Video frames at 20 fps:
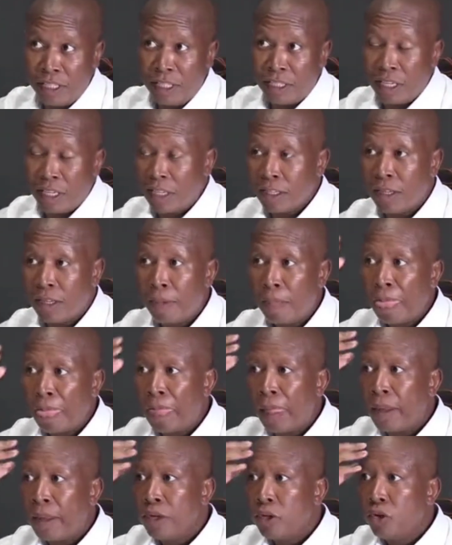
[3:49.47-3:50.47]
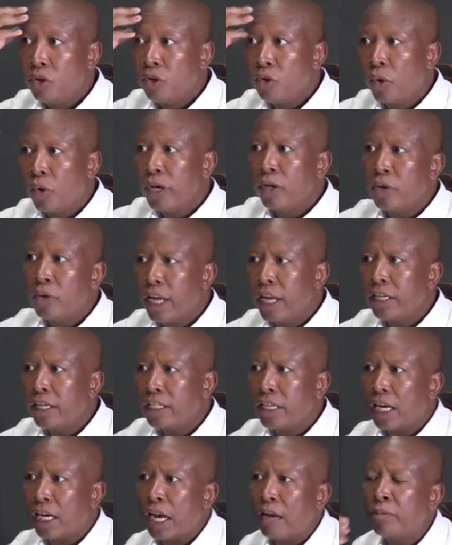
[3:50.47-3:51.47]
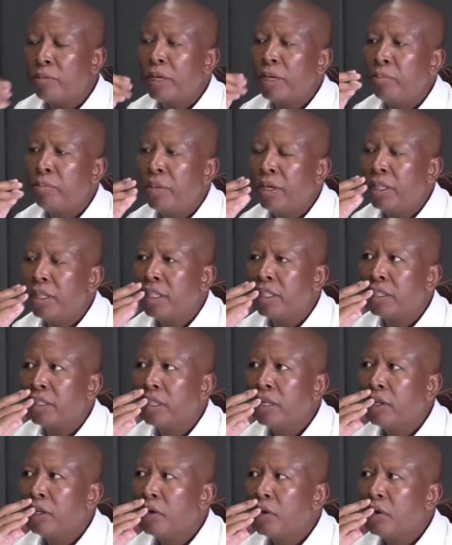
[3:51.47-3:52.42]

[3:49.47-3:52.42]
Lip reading: He says, when you enter government buildings,